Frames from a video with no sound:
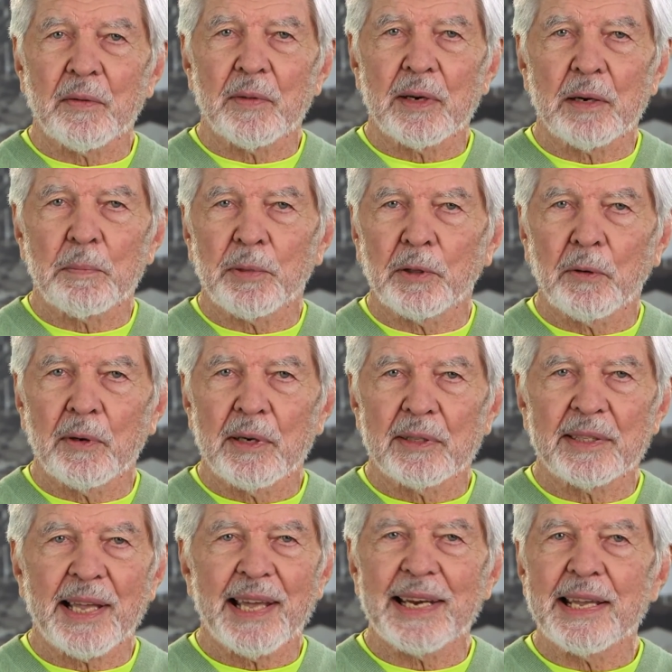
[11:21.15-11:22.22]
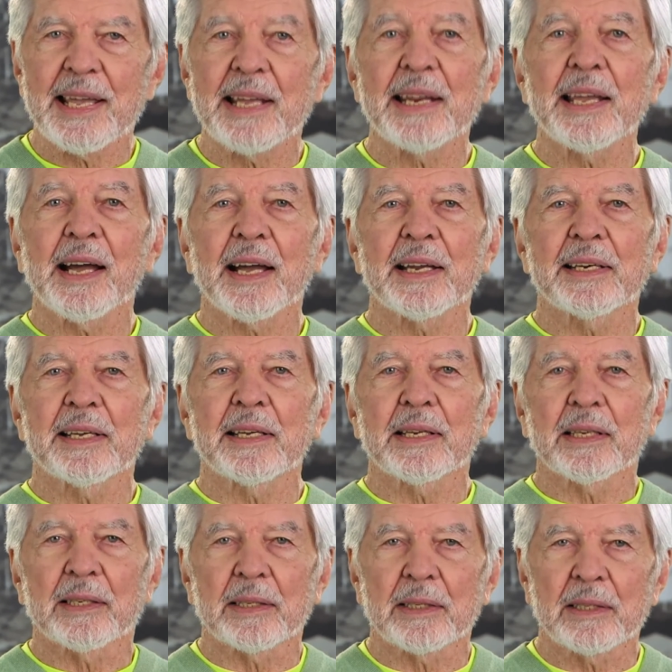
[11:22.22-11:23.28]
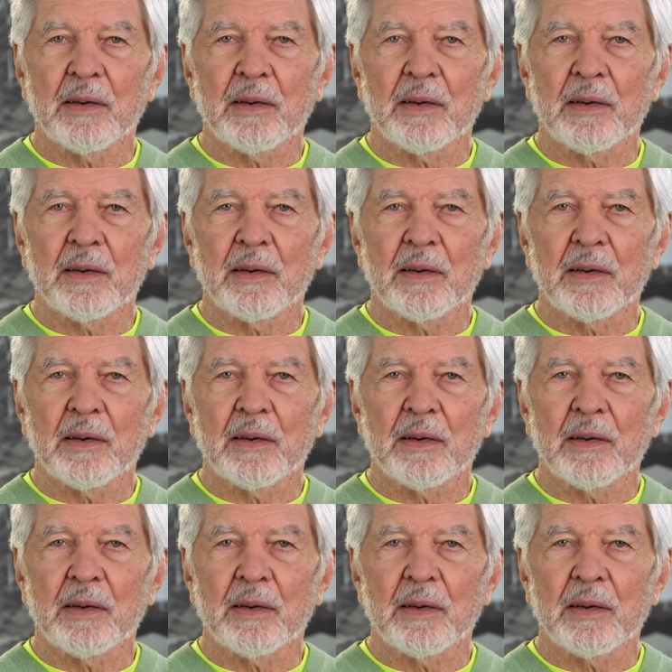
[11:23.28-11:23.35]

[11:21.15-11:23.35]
of their employers had any idea